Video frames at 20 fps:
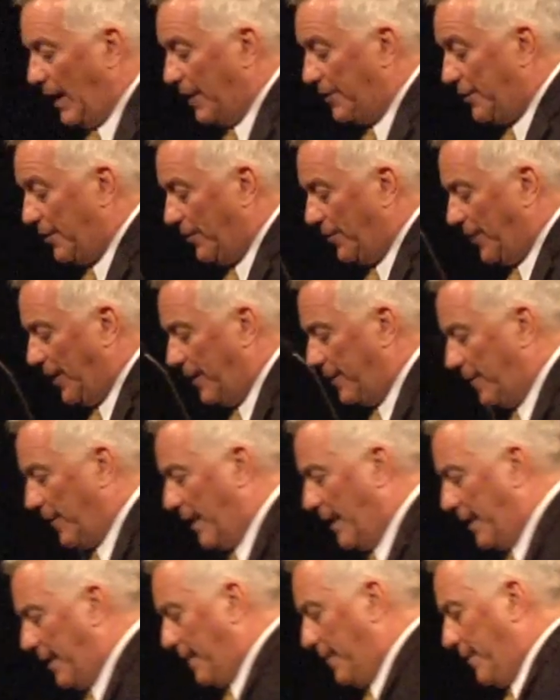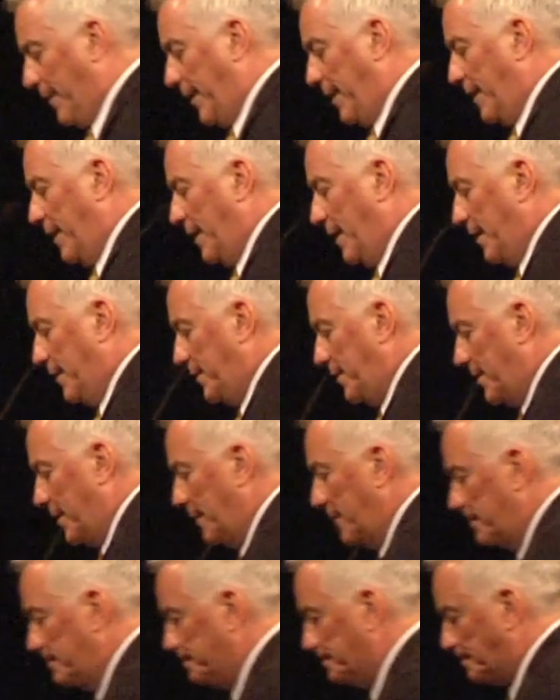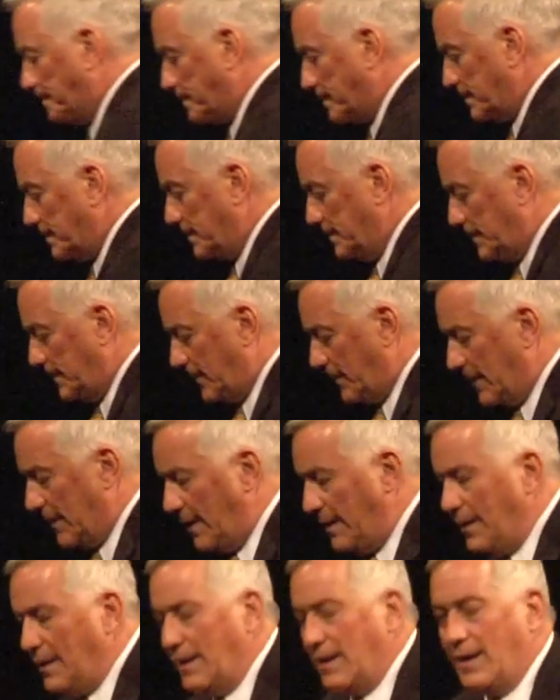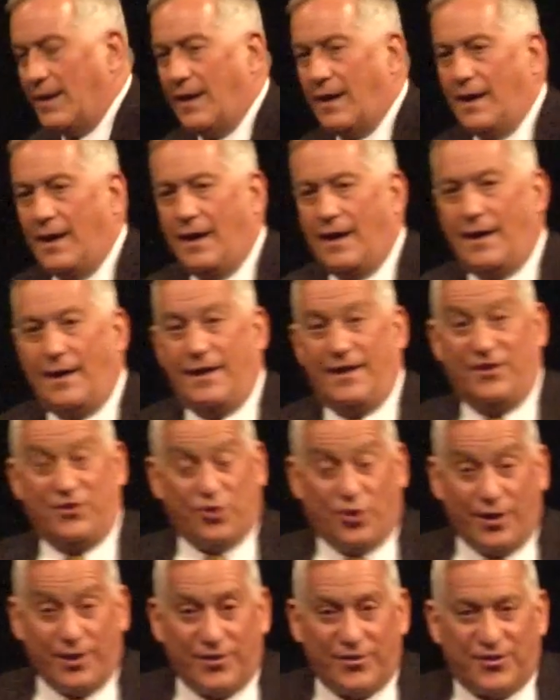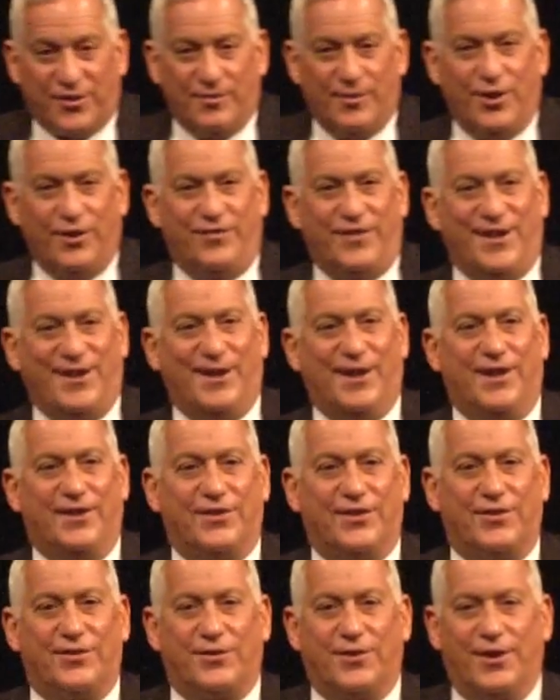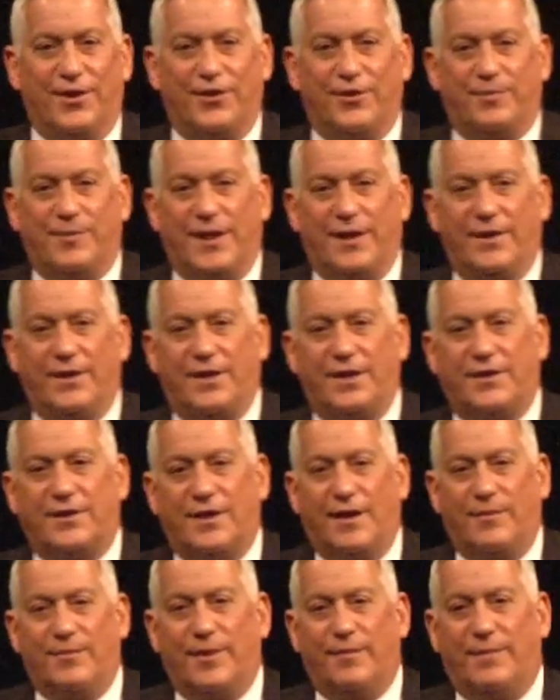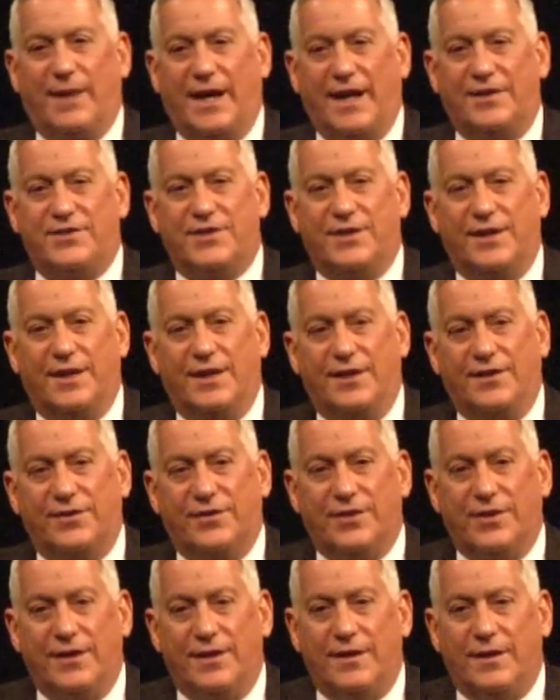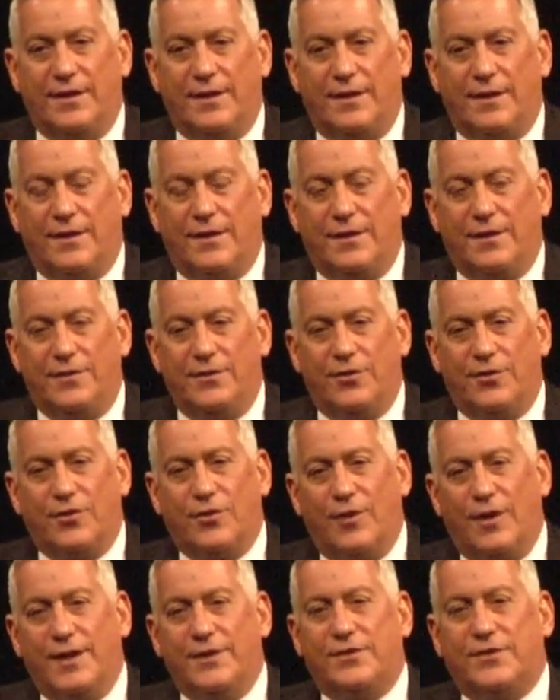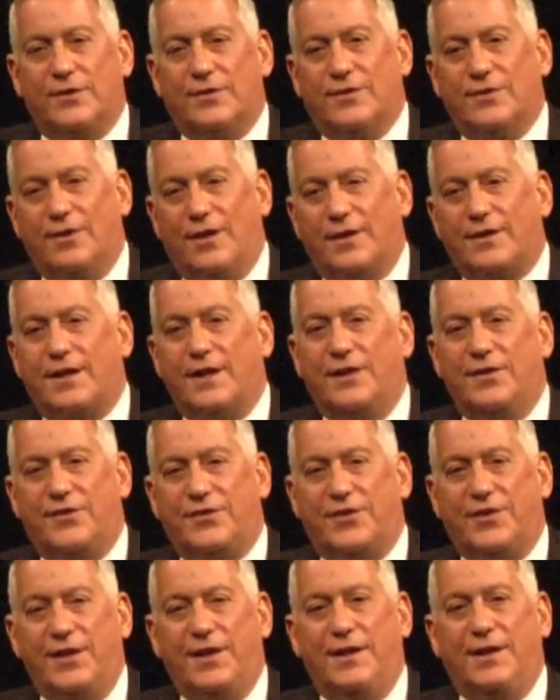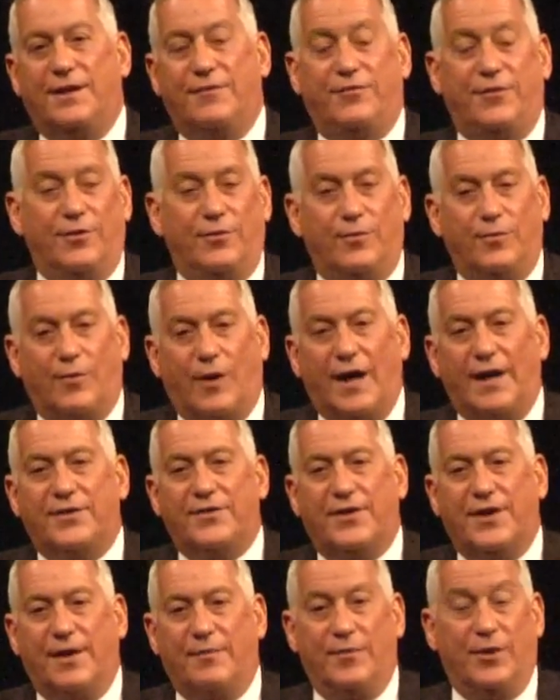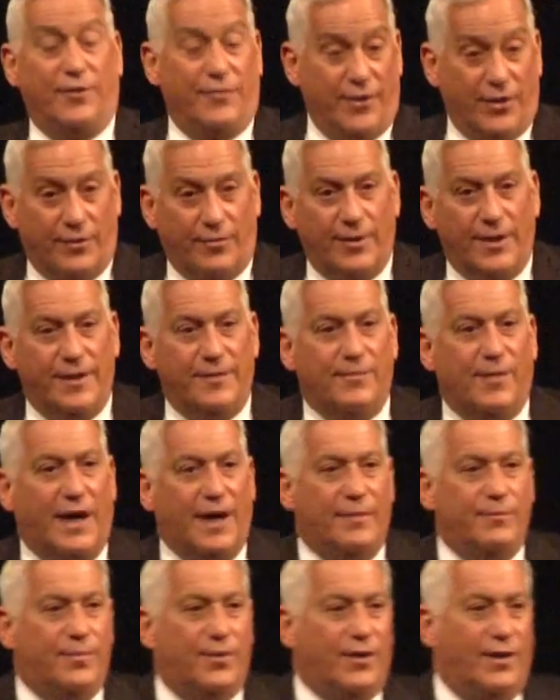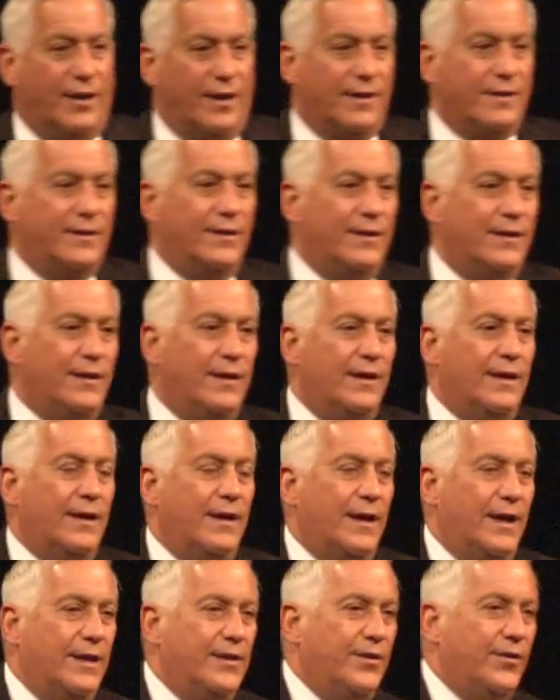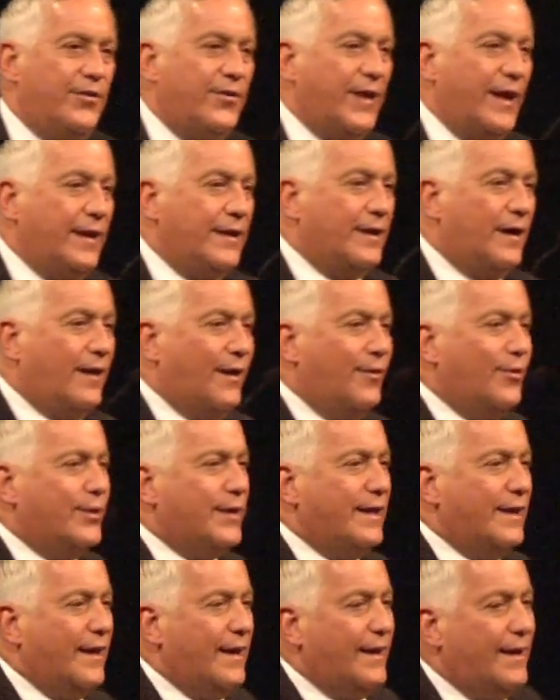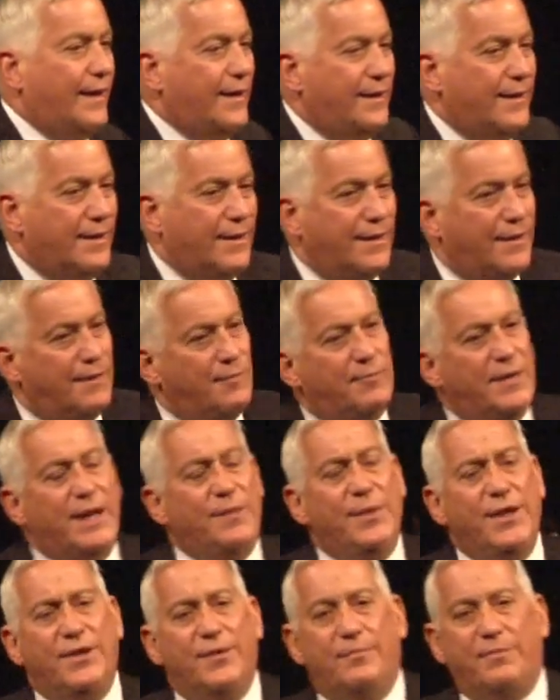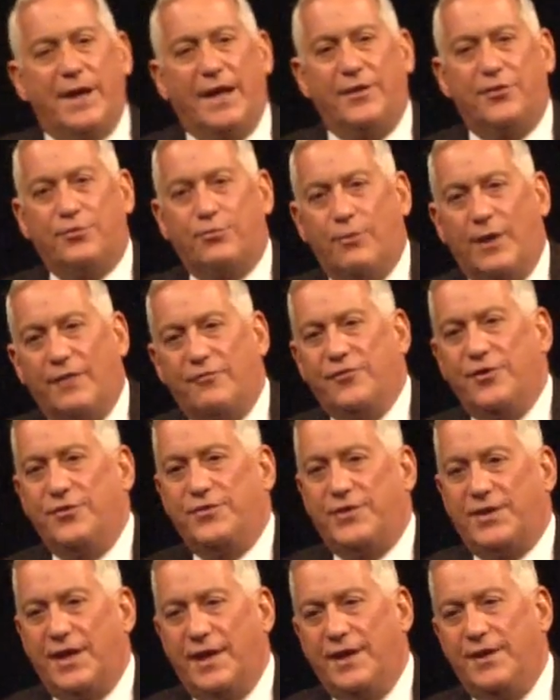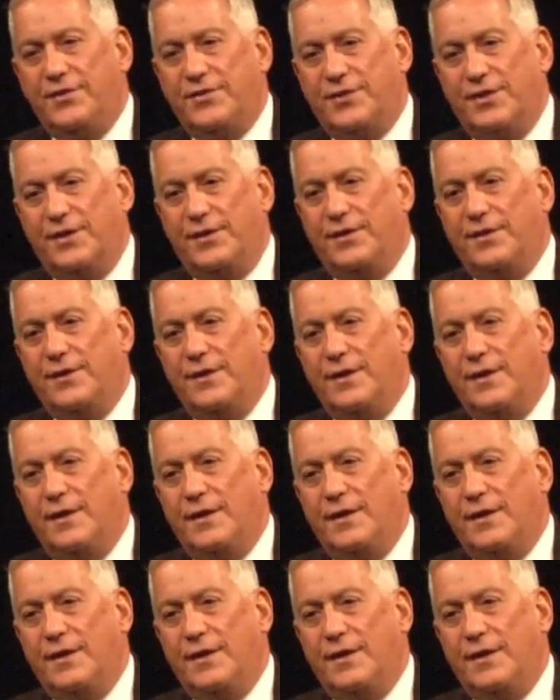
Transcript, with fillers: I do think that in the end, as good as the movie is, as good as Benedict Cumberbatch is, you're going to look and see, if you watch that movie or read my book, and you think, okay, maybe the best refutation